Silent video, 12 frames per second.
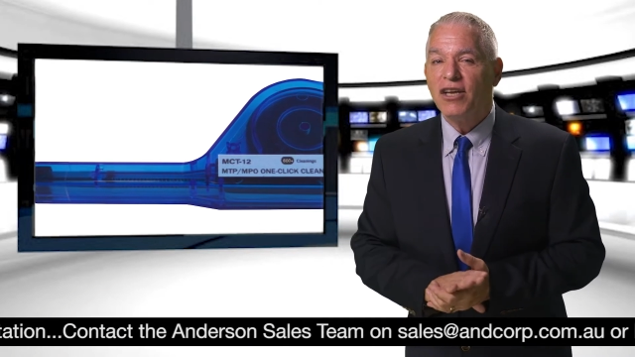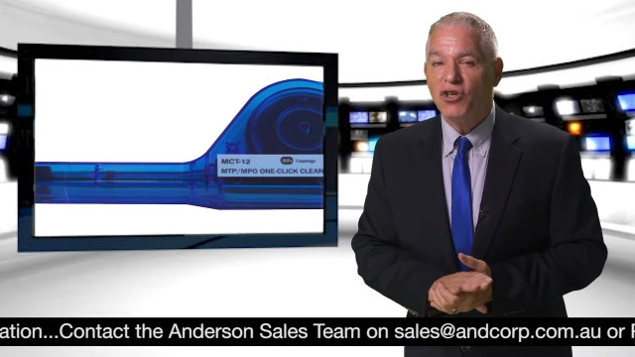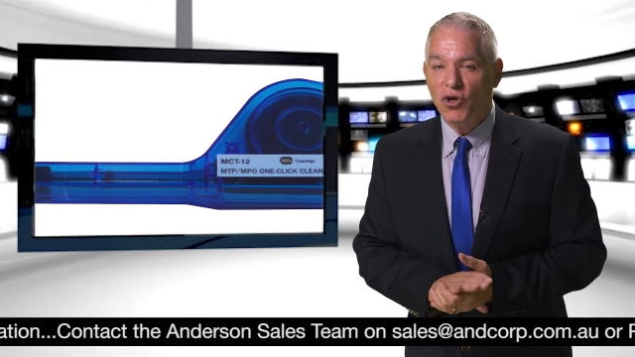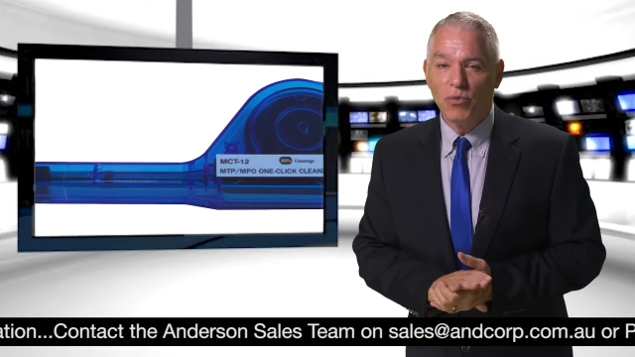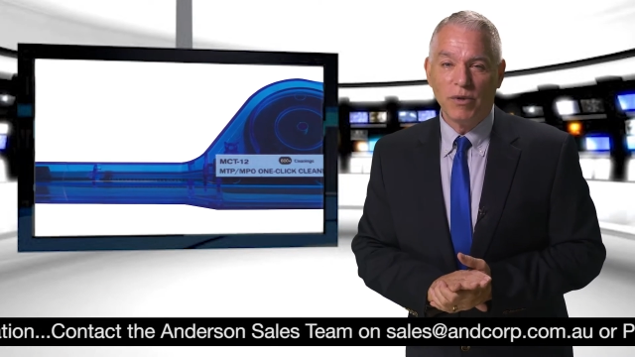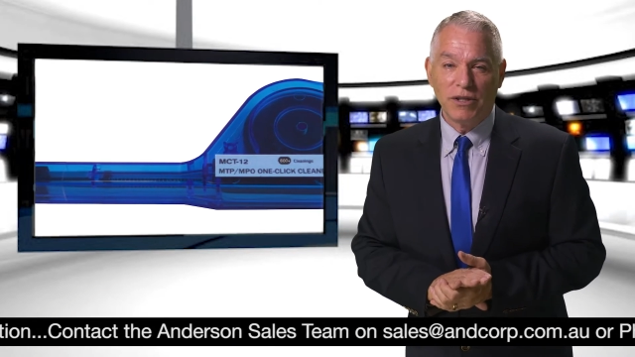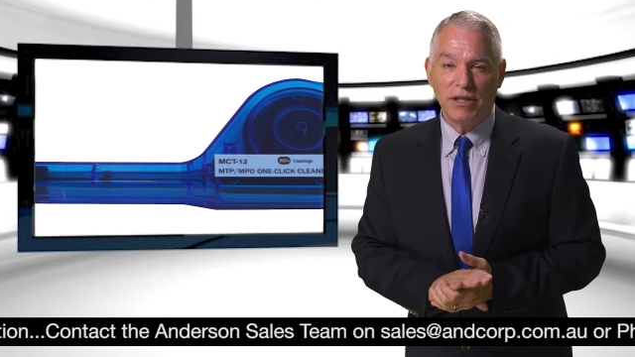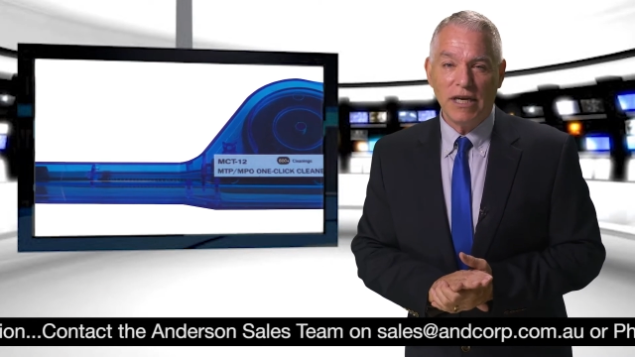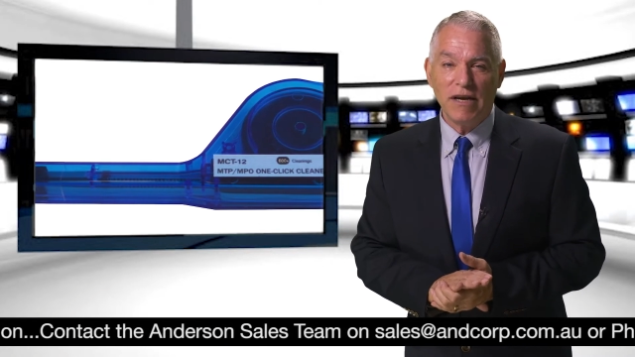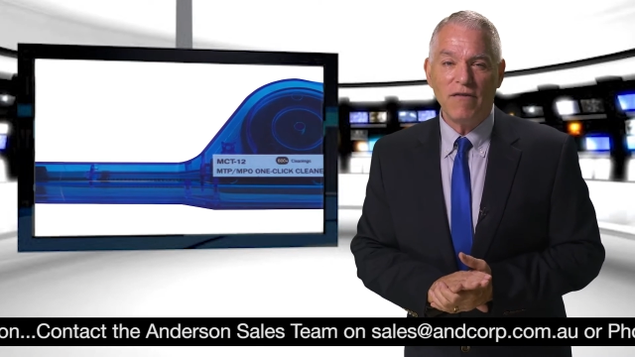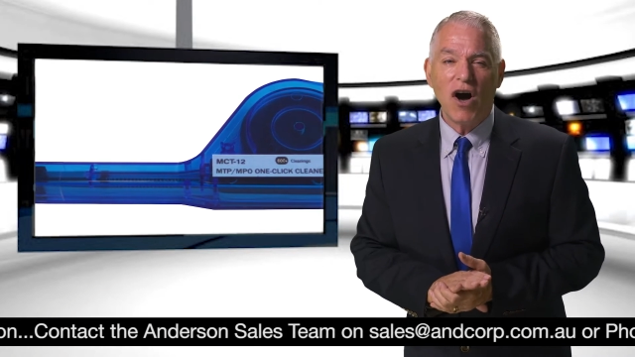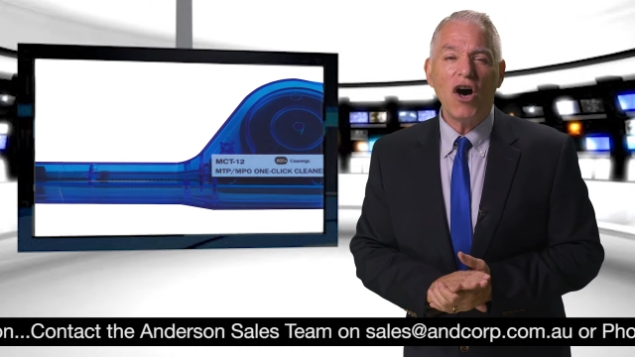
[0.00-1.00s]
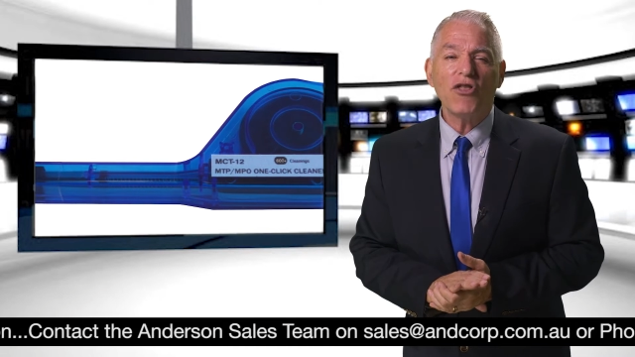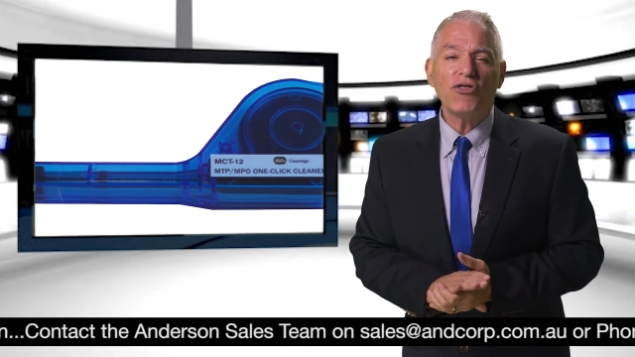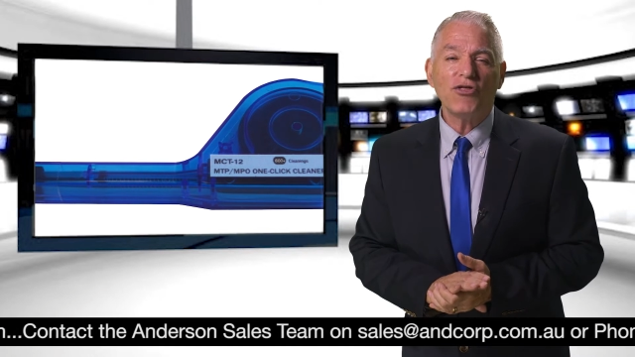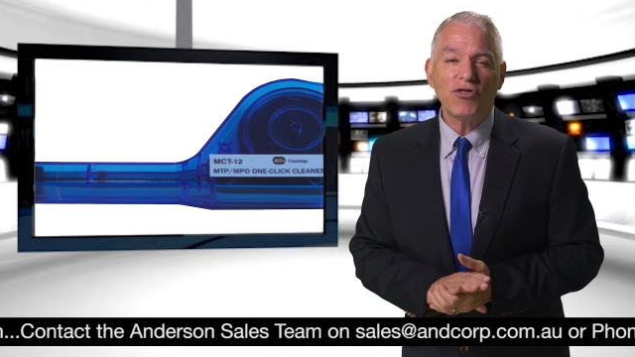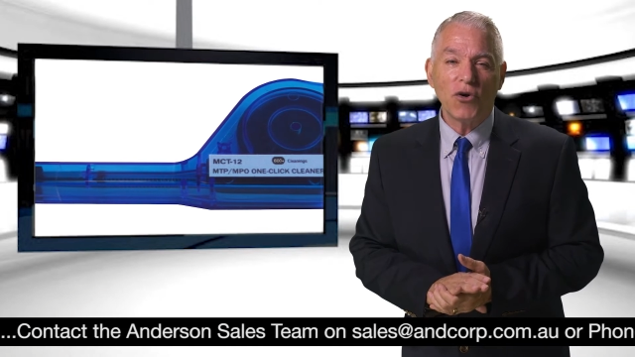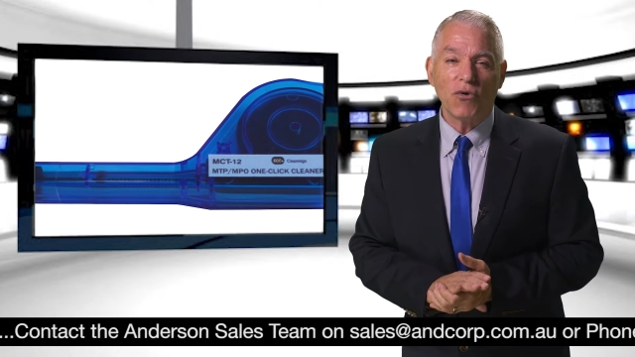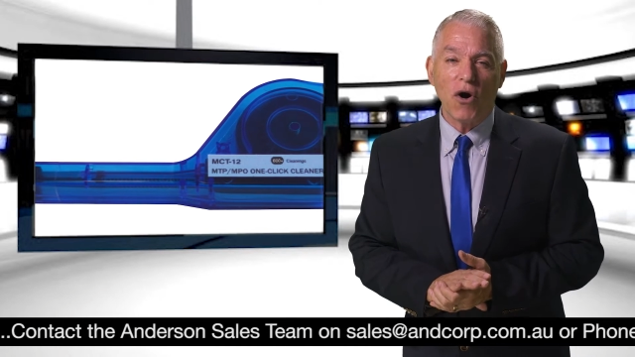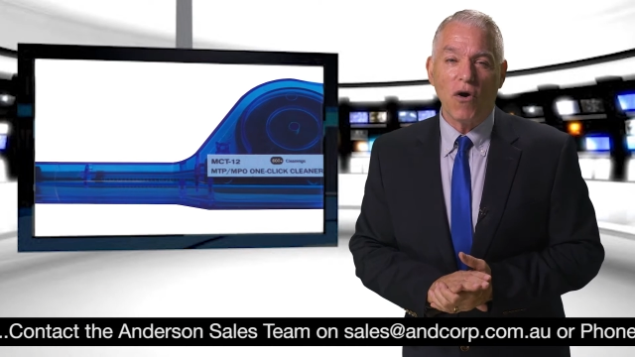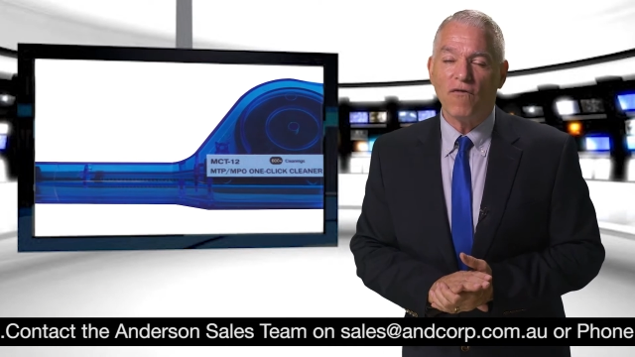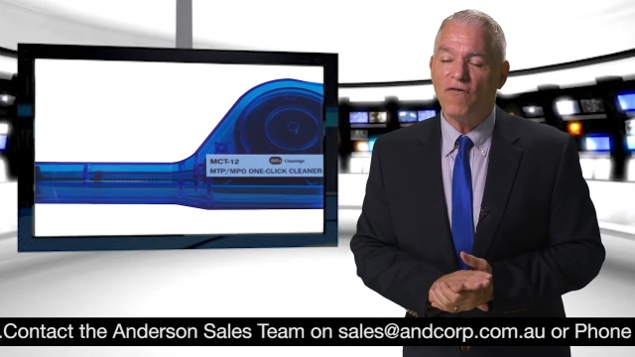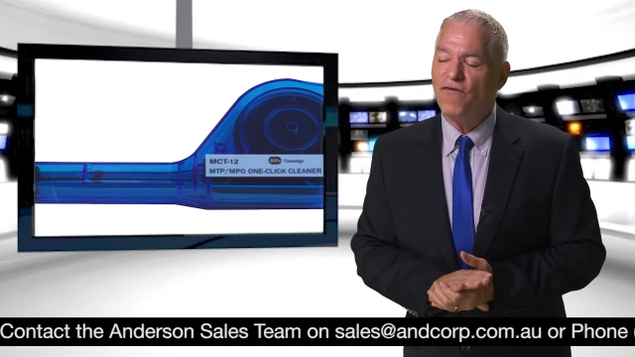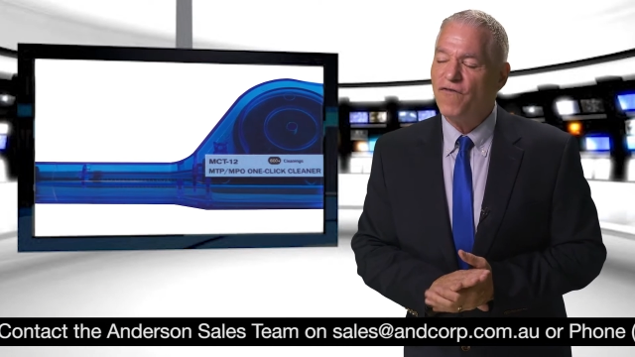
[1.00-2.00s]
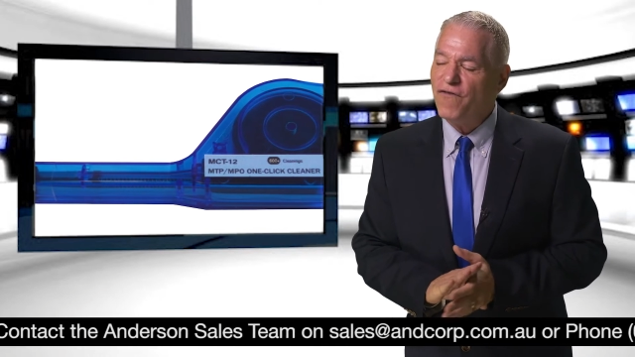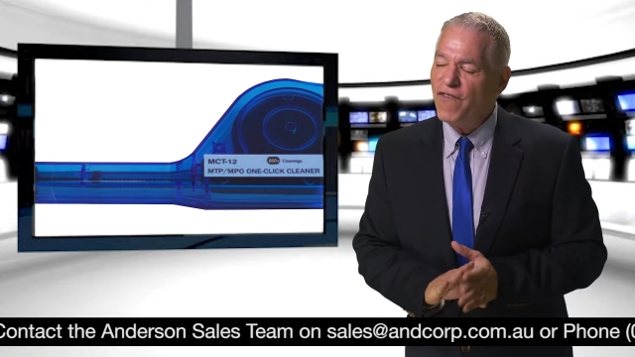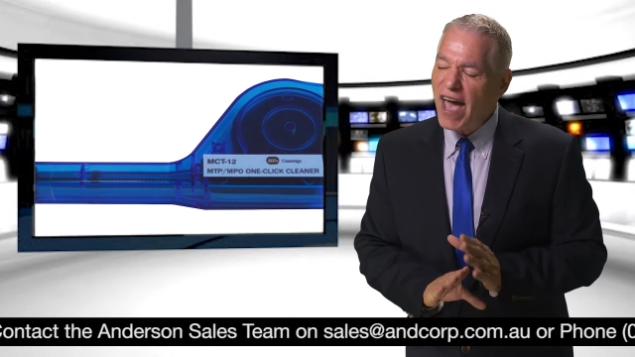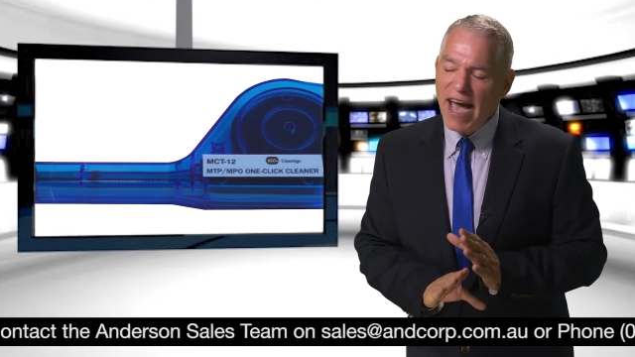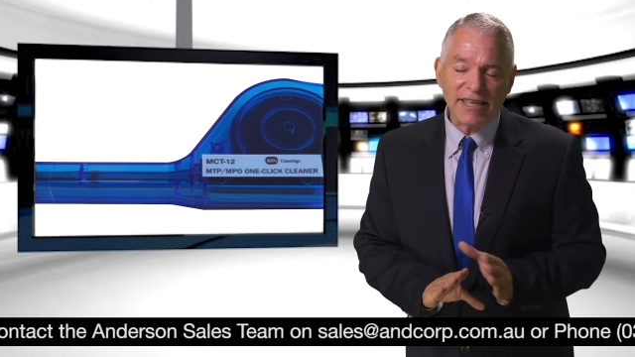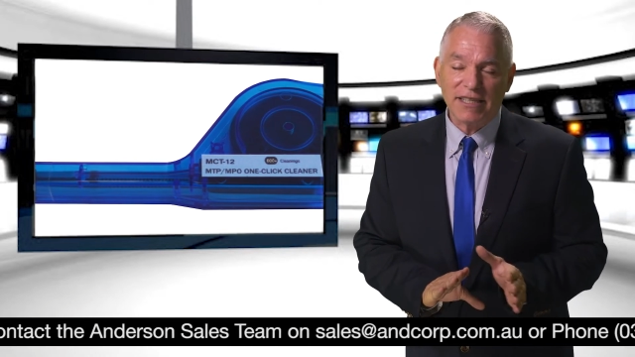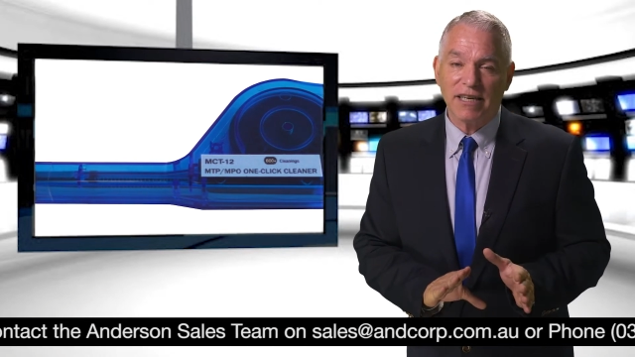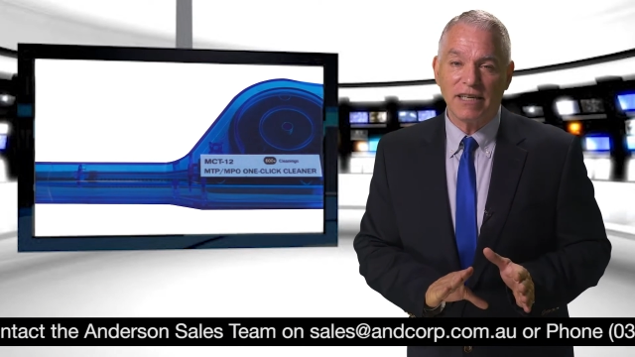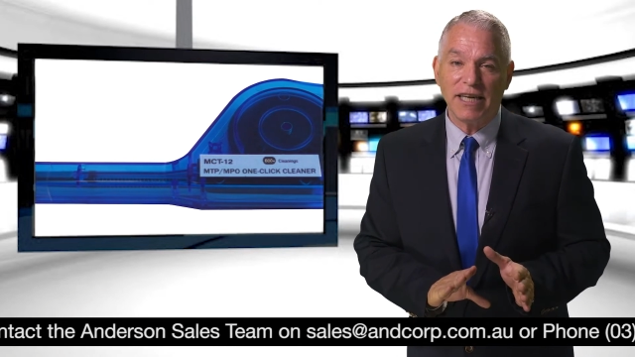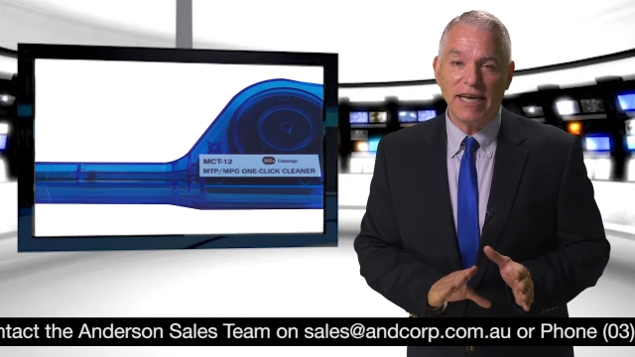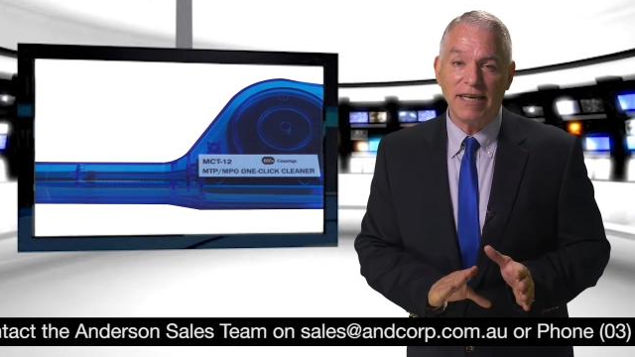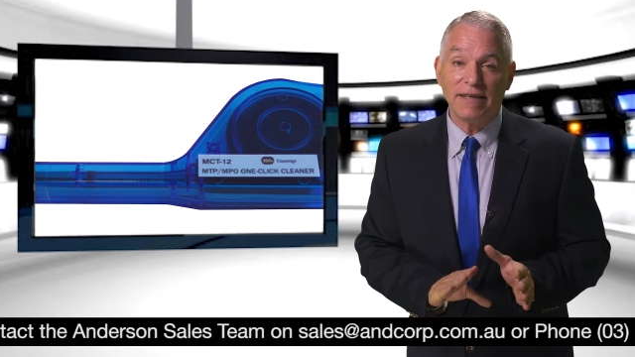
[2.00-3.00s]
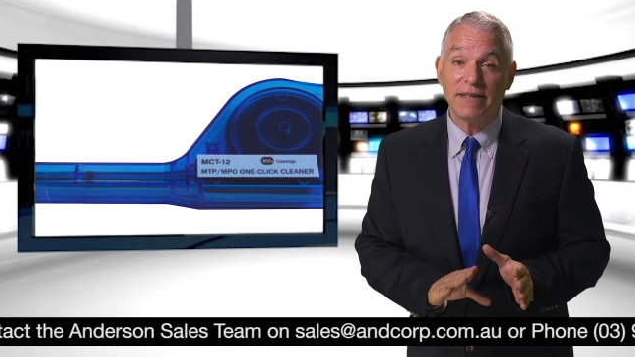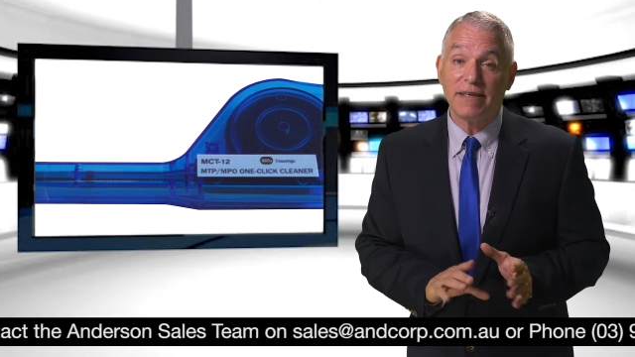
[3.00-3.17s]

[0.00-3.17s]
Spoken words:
you receive a thorough, fast clean